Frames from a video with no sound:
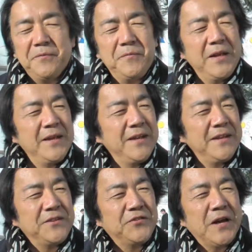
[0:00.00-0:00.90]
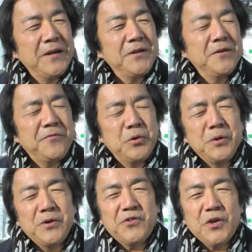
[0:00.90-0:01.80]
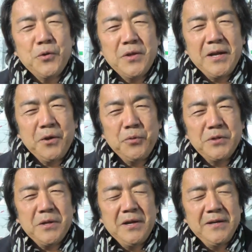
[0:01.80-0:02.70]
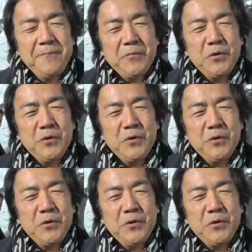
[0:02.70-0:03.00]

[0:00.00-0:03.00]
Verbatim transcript: I've decided a few years ago that I would um,